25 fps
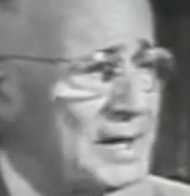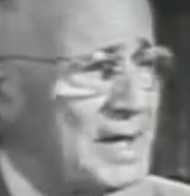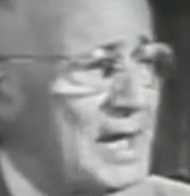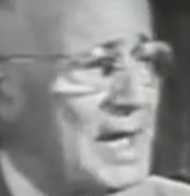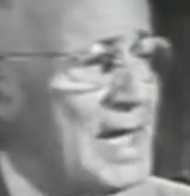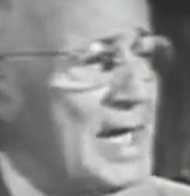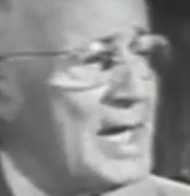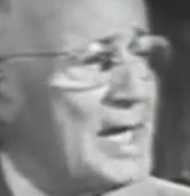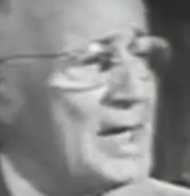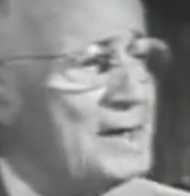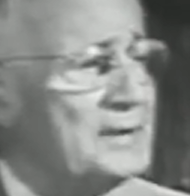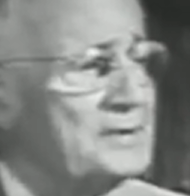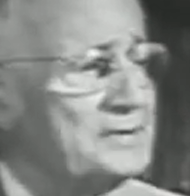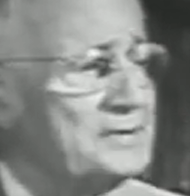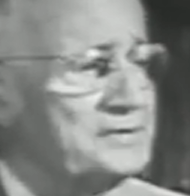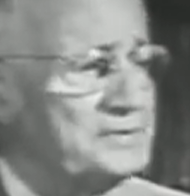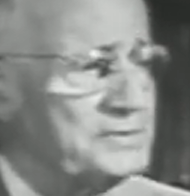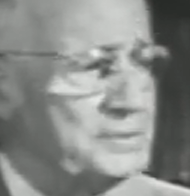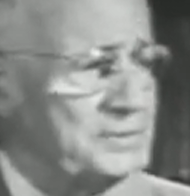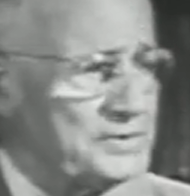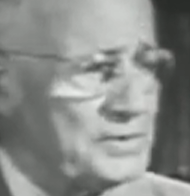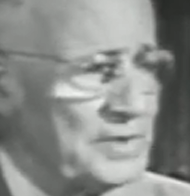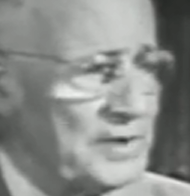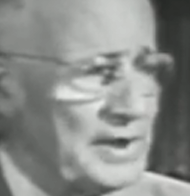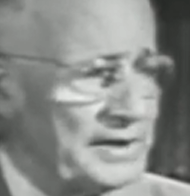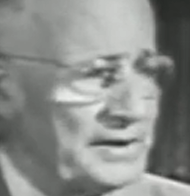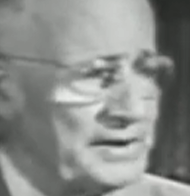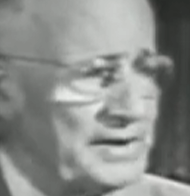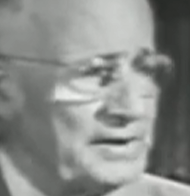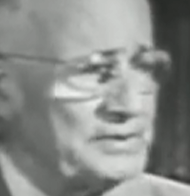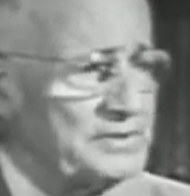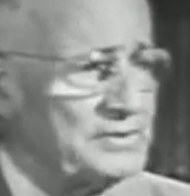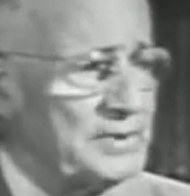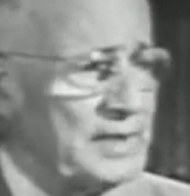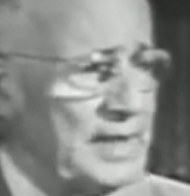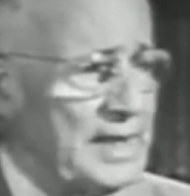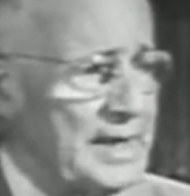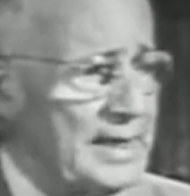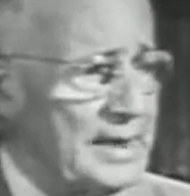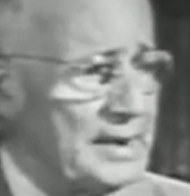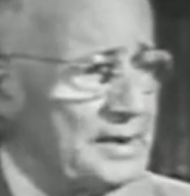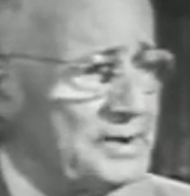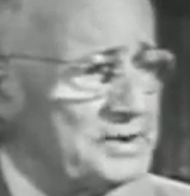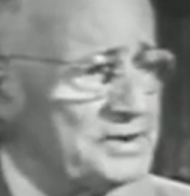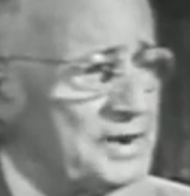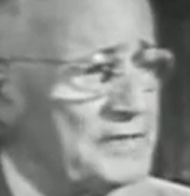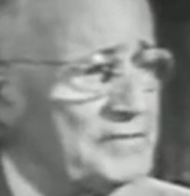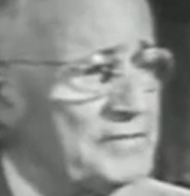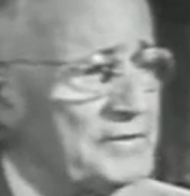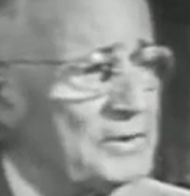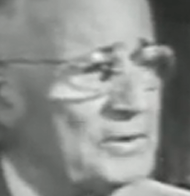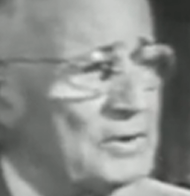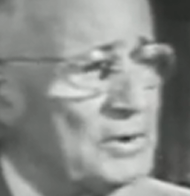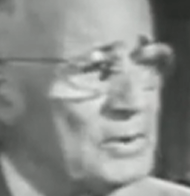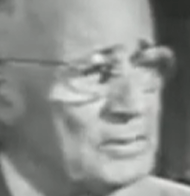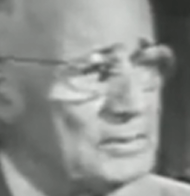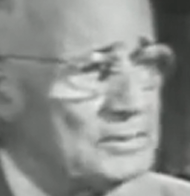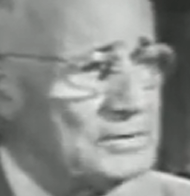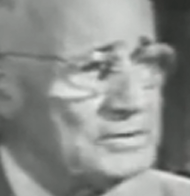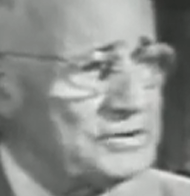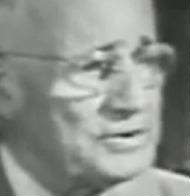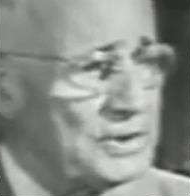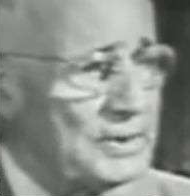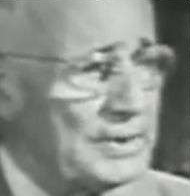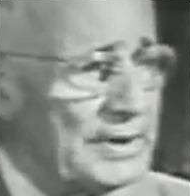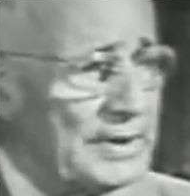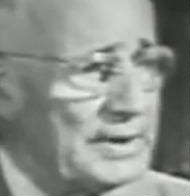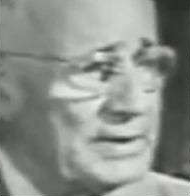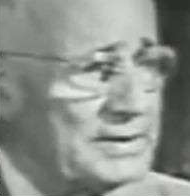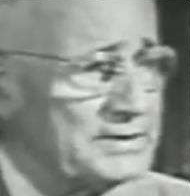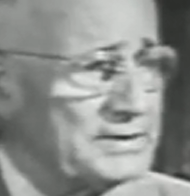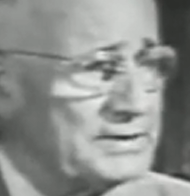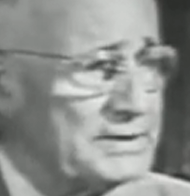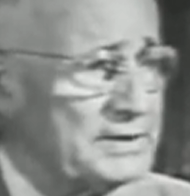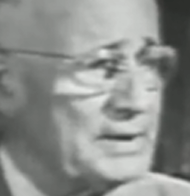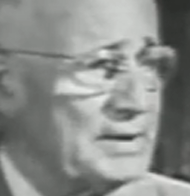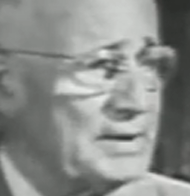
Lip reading: and to direct it to ends of your own choice.